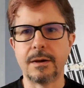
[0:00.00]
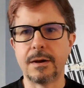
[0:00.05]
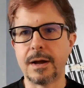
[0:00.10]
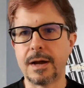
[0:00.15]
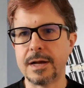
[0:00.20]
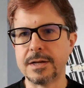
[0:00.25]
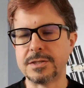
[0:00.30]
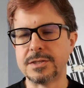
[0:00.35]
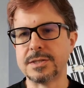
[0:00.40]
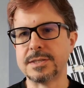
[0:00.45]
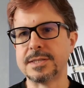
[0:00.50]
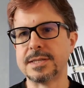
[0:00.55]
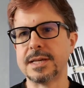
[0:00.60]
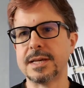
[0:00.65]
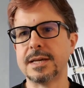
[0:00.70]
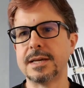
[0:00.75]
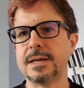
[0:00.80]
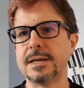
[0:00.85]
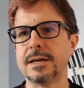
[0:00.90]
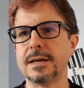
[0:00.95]
I should
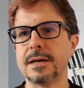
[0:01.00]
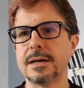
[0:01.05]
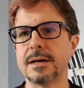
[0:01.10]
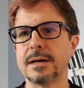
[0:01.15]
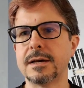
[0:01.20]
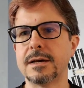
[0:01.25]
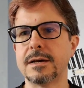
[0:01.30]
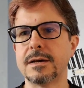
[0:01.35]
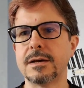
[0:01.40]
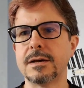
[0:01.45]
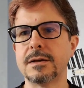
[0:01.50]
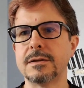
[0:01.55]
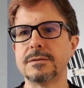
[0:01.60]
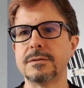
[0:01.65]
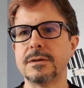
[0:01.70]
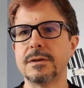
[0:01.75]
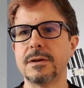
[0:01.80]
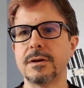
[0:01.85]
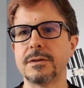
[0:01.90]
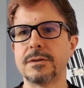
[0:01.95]
say, are
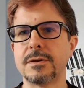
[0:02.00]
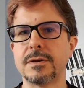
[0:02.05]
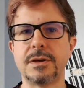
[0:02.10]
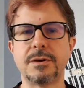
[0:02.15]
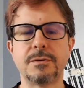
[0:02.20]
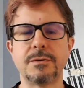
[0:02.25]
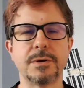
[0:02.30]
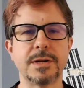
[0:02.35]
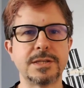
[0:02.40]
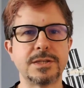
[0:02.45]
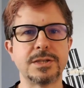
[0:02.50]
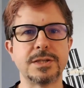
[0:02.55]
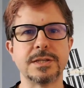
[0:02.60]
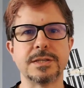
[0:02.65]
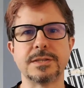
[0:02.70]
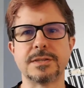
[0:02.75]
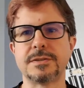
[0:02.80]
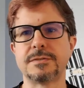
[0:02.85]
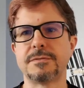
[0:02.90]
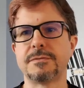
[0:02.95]
there any
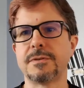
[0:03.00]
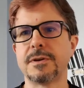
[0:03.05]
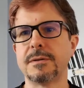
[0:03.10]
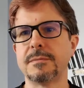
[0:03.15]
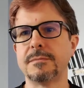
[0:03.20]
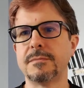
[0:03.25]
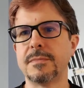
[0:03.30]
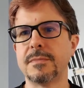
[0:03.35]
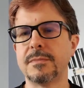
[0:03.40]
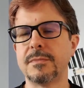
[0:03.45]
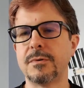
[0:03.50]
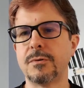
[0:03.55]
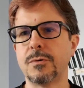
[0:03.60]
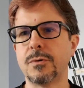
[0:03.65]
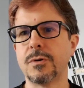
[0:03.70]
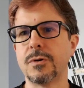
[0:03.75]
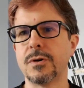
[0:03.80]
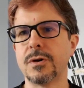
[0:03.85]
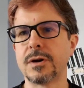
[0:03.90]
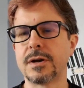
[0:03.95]
questions from,
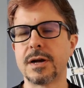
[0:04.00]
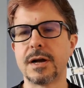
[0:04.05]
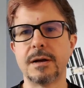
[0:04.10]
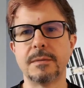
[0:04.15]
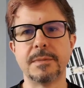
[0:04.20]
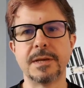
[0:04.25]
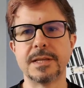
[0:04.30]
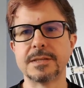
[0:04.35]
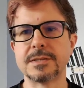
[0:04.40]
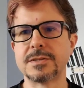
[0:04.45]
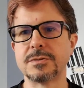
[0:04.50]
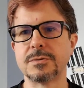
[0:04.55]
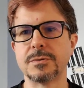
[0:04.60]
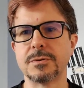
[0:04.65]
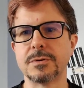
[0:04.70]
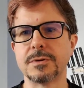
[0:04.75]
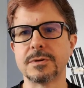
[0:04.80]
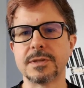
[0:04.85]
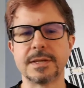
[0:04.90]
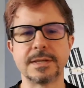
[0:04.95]
or comments
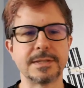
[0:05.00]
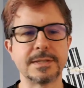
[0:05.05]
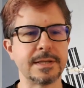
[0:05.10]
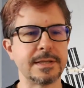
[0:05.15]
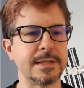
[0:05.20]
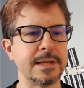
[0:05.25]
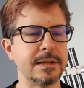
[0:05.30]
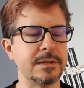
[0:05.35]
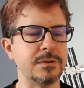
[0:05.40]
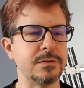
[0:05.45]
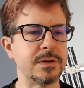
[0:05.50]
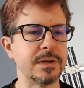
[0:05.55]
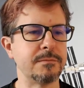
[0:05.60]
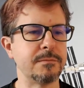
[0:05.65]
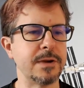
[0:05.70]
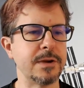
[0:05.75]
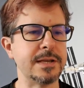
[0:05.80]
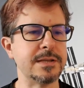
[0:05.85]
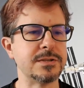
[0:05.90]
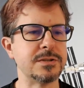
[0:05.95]
or things like that? You can
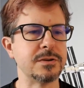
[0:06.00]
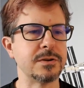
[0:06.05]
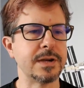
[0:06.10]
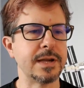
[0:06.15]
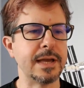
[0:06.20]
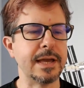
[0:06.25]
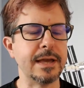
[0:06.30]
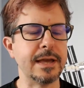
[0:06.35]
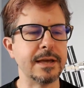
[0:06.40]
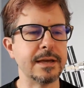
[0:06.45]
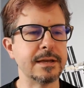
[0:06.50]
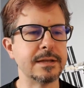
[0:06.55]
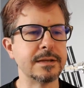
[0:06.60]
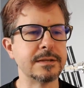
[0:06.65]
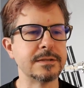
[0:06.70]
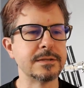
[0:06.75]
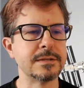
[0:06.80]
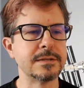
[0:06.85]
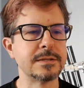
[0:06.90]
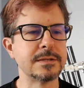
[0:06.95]
raise your
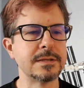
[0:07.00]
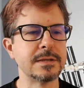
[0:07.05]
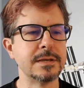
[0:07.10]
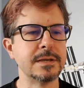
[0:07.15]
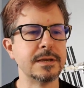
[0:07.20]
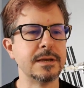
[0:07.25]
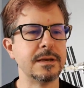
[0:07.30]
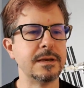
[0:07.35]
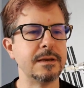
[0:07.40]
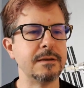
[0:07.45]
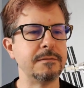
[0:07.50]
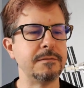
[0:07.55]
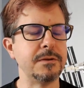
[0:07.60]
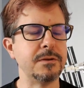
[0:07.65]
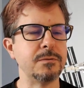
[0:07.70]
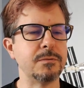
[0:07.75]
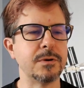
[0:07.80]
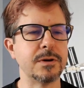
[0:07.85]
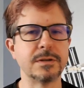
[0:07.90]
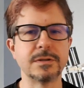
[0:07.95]
hand if
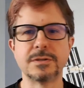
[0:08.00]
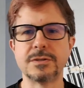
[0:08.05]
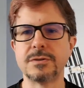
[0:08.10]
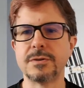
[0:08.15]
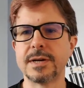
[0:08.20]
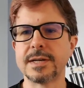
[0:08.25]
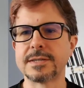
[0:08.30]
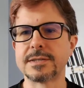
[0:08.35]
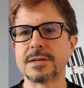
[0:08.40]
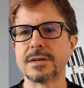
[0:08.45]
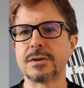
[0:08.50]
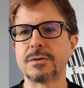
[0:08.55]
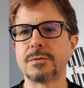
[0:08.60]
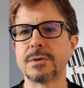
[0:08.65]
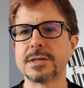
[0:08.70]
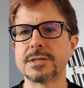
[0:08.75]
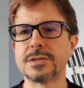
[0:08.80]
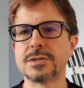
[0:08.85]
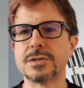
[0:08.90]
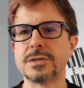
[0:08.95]
you want to ask a
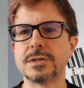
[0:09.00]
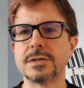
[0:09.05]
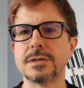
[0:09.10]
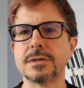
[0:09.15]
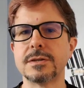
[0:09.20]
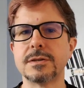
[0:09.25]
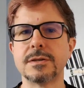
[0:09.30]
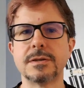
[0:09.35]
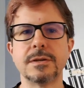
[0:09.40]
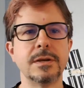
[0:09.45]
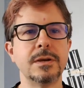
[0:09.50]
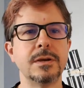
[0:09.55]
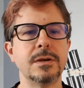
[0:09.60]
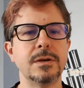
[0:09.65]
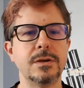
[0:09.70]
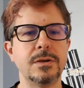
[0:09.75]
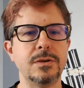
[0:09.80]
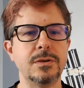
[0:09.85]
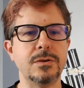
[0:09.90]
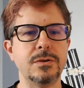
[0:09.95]
question.
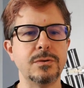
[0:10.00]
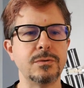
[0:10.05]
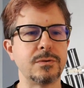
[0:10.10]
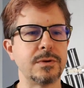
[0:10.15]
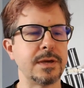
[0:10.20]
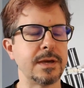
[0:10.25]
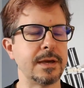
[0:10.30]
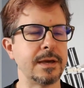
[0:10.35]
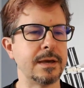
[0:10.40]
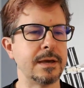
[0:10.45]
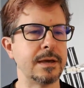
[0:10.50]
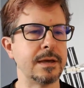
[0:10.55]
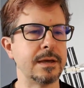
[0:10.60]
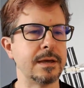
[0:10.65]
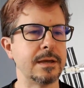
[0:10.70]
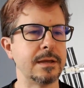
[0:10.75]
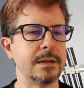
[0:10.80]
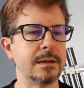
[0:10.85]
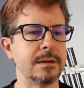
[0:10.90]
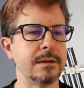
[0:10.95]
You
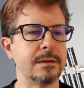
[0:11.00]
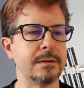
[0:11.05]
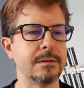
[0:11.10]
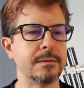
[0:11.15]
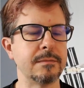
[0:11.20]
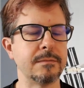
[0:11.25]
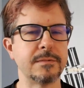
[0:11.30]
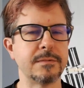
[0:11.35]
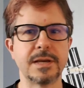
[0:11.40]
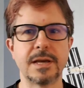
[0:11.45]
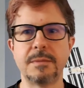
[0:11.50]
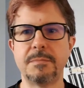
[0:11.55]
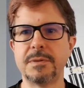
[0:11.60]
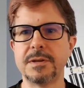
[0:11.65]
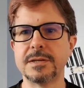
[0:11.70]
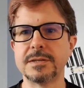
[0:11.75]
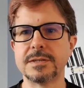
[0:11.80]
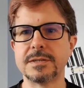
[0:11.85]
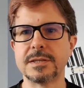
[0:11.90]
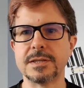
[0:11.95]
can type
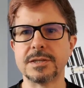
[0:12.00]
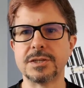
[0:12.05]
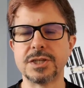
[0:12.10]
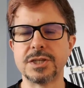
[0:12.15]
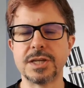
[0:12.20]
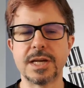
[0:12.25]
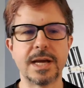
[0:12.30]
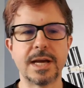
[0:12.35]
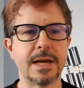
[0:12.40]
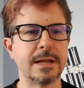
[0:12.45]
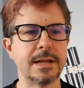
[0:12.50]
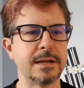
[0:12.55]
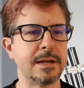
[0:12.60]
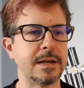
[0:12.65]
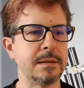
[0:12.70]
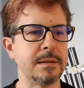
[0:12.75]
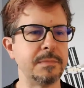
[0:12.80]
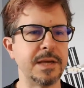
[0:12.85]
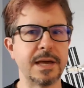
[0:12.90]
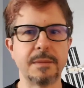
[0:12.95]
it into the chat, and
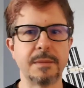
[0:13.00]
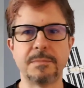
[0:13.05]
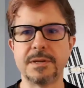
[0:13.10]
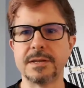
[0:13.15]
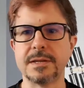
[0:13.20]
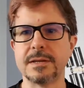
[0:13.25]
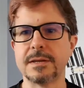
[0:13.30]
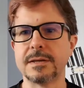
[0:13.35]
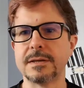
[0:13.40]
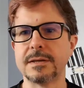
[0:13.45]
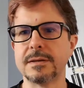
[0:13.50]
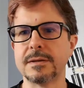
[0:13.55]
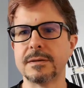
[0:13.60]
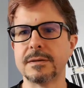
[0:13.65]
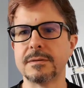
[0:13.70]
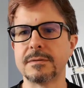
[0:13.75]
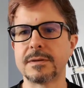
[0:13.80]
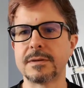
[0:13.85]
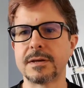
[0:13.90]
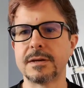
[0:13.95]
I'd be happy
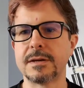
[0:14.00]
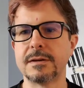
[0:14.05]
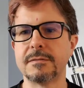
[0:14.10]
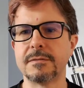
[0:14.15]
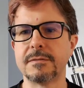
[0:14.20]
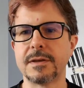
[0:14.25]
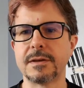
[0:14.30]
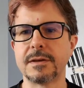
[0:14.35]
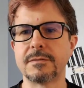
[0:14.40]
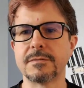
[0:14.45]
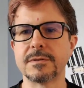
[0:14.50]
to kind of like,